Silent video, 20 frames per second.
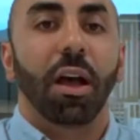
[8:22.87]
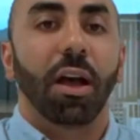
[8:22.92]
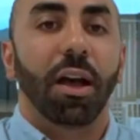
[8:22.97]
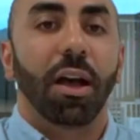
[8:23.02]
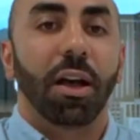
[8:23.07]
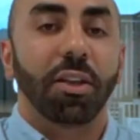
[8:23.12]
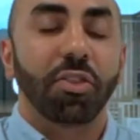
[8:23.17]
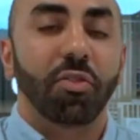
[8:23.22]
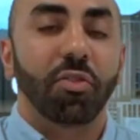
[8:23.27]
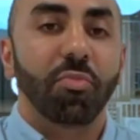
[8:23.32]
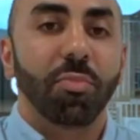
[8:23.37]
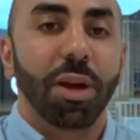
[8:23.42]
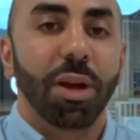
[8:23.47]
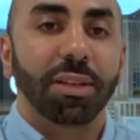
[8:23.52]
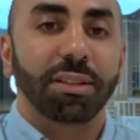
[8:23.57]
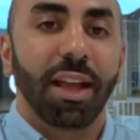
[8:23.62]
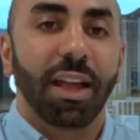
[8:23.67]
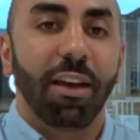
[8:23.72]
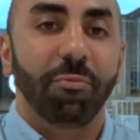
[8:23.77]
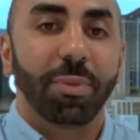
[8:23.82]
You
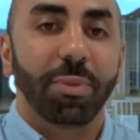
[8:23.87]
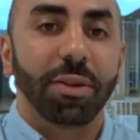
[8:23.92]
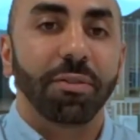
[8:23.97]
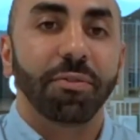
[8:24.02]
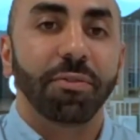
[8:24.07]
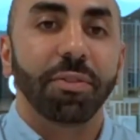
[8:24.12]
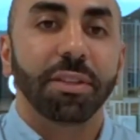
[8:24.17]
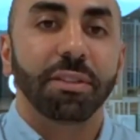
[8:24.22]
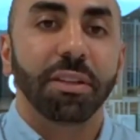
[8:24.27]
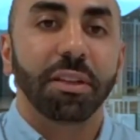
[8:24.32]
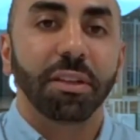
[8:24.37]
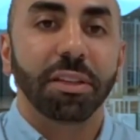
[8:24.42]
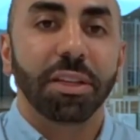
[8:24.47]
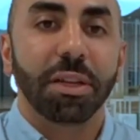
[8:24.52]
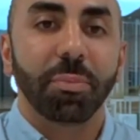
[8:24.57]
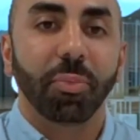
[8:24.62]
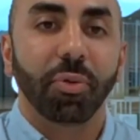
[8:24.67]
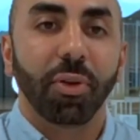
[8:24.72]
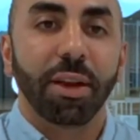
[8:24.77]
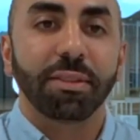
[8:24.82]
must have been physically
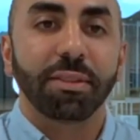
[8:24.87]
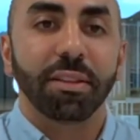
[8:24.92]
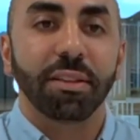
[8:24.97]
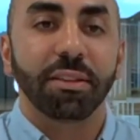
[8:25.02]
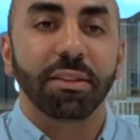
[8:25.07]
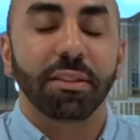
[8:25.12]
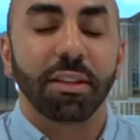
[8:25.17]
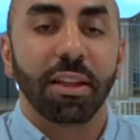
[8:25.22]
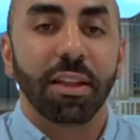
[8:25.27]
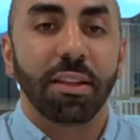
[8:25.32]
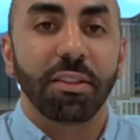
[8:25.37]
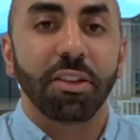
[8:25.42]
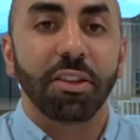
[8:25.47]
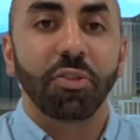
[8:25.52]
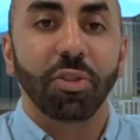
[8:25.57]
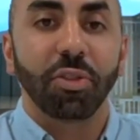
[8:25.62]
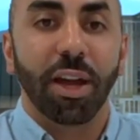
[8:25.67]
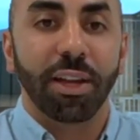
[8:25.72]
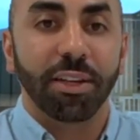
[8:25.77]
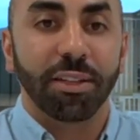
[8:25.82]
present in the
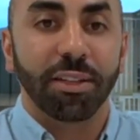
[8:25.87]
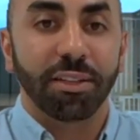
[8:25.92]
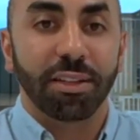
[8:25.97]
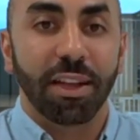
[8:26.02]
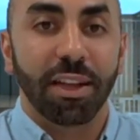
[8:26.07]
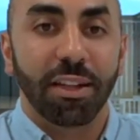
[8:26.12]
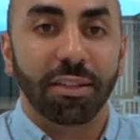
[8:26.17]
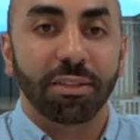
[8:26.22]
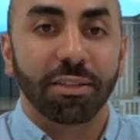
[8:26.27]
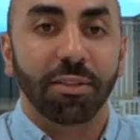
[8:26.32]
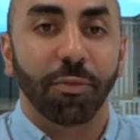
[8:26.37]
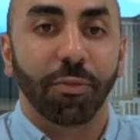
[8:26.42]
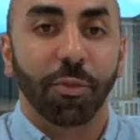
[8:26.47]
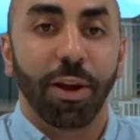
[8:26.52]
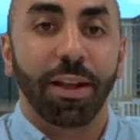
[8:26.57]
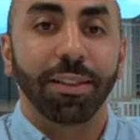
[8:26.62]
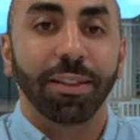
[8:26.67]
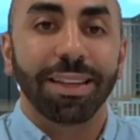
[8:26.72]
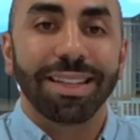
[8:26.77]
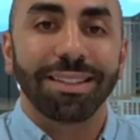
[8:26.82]
United States for
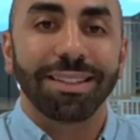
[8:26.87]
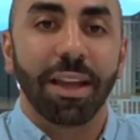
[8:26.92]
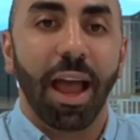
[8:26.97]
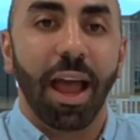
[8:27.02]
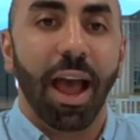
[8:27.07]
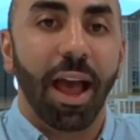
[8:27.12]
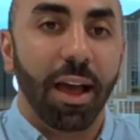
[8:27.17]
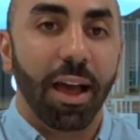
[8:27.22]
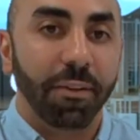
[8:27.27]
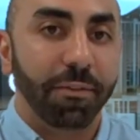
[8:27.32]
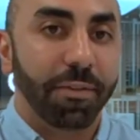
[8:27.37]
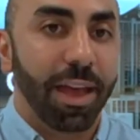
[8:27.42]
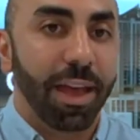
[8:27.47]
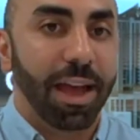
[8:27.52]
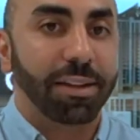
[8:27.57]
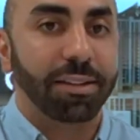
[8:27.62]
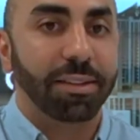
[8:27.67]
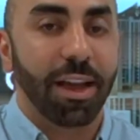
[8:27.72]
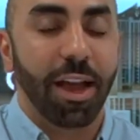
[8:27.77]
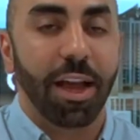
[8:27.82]
at least half
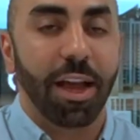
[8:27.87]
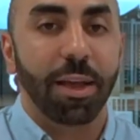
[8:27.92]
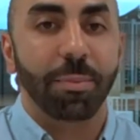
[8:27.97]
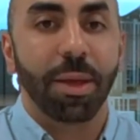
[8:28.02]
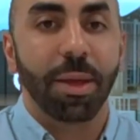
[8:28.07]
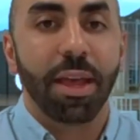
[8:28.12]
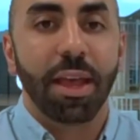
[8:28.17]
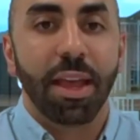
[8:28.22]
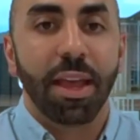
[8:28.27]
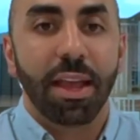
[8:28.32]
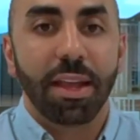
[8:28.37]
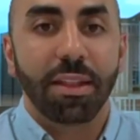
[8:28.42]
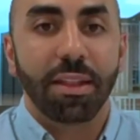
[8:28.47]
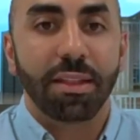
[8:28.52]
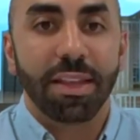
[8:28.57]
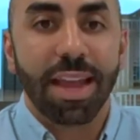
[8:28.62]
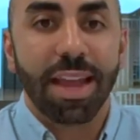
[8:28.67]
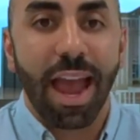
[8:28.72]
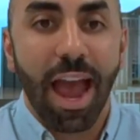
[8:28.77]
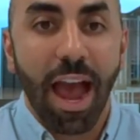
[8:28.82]
that time in
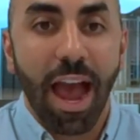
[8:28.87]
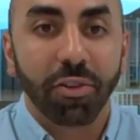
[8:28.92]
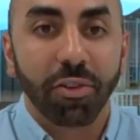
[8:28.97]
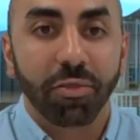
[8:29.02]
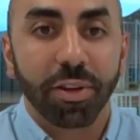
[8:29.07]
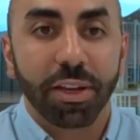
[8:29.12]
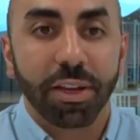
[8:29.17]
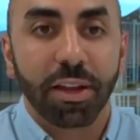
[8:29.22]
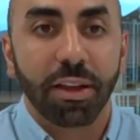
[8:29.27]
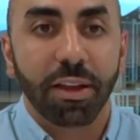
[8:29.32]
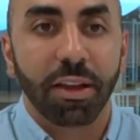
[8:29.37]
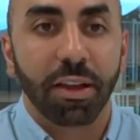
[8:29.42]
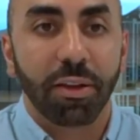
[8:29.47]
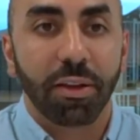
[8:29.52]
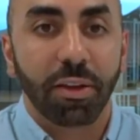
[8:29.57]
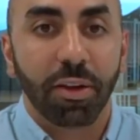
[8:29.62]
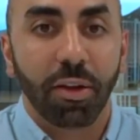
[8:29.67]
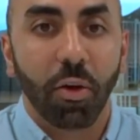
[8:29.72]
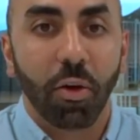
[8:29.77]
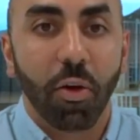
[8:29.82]
the aggregate
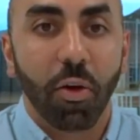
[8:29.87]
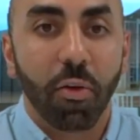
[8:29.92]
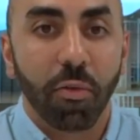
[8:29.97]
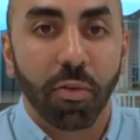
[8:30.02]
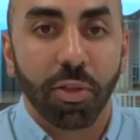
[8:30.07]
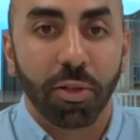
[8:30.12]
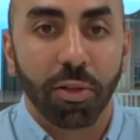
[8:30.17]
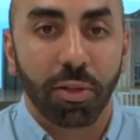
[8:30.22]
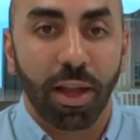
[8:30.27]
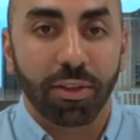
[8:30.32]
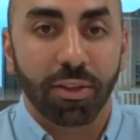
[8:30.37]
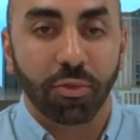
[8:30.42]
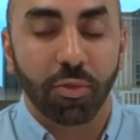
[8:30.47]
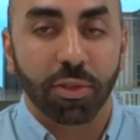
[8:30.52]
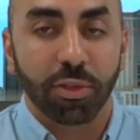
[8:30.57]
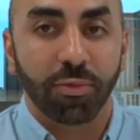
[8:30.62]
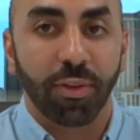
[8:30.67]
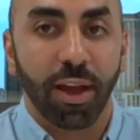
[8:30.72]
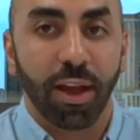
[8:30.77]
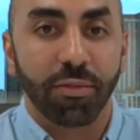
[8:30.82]
over the last
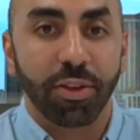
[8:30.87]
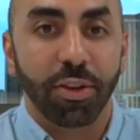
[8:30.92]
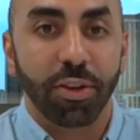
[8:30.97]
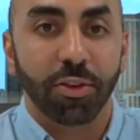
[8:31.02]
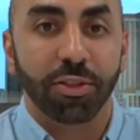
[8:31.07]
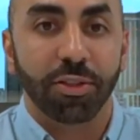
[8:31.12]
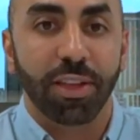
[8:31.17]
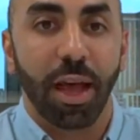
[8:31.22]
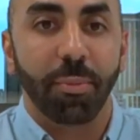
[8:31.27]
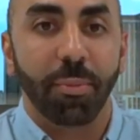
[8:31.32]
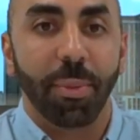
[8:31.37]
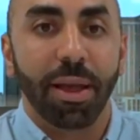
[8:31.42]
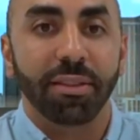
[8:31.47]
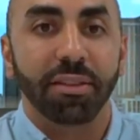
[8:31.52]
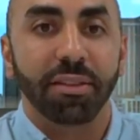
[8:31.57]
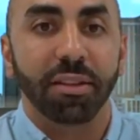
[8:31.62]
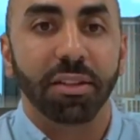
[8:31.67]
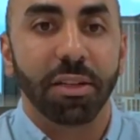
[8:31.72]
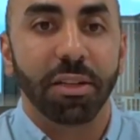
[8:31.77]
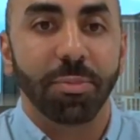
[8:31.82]
course 5 years. That
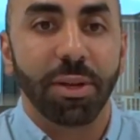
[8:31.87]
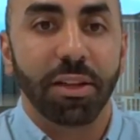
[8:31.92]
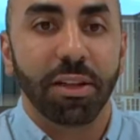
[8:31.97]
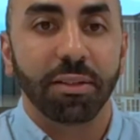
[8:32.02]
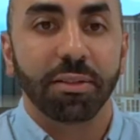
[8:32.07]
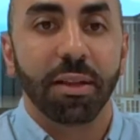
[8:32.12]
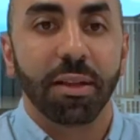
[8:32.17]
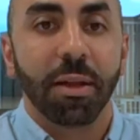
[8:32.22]
basically means